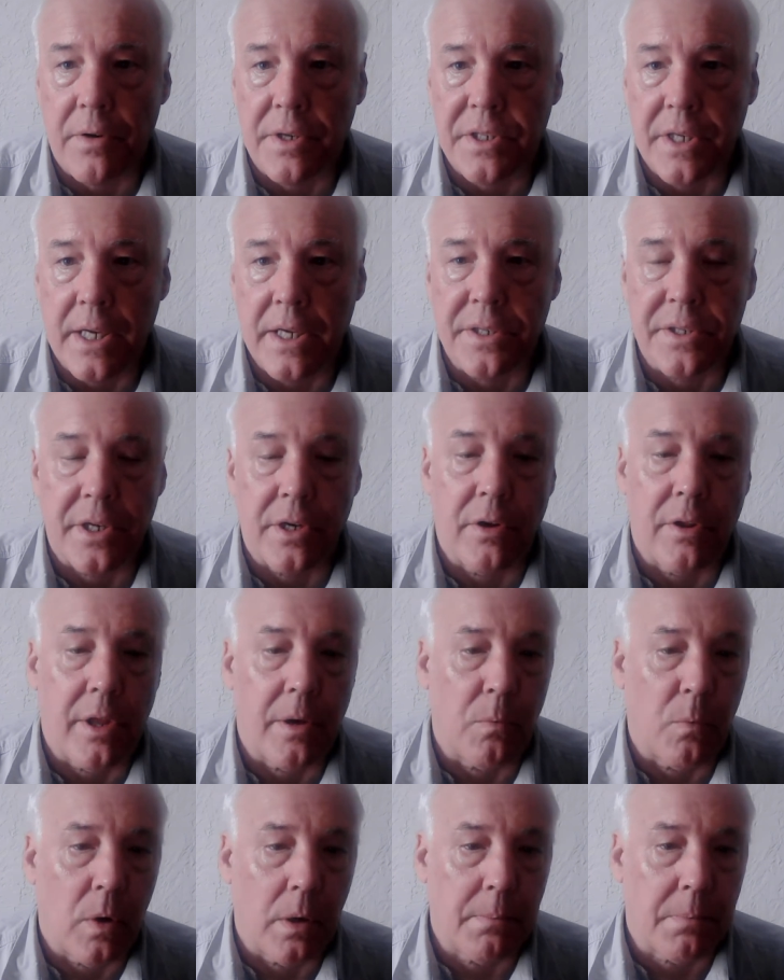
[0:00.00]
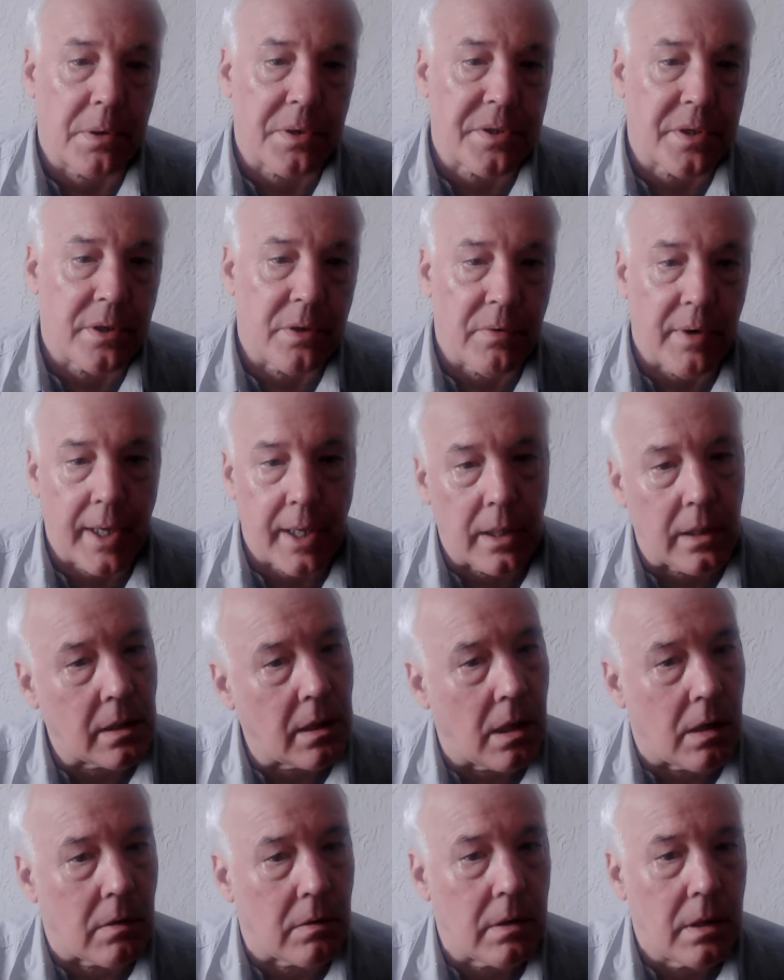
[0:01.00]
It's easier than one person doing it
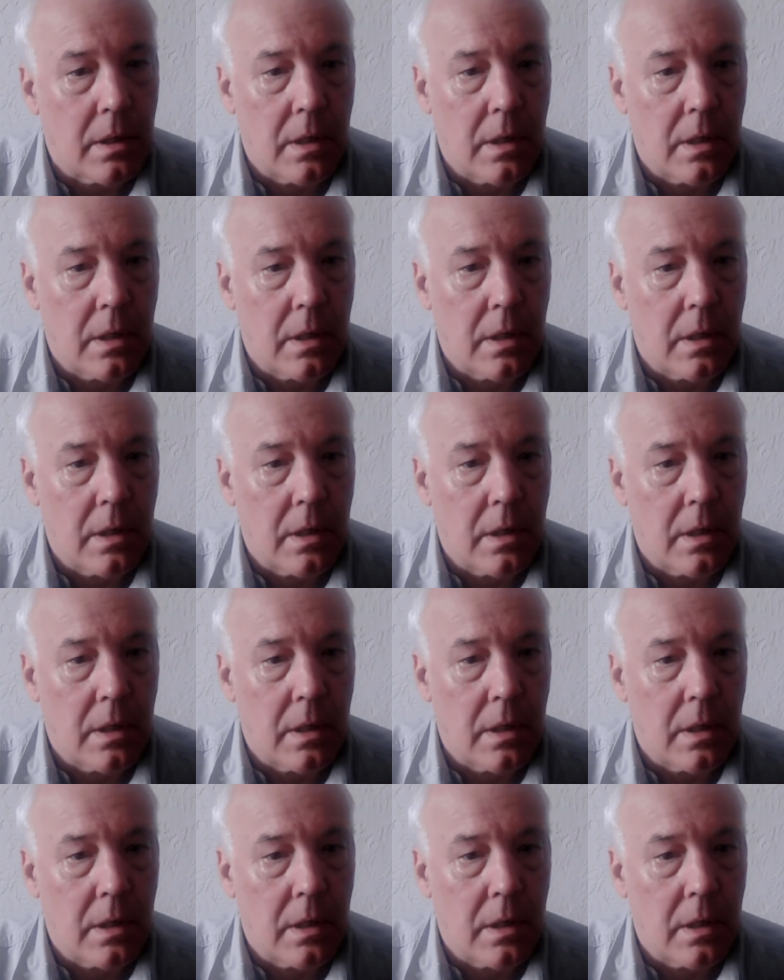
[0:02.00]
alone.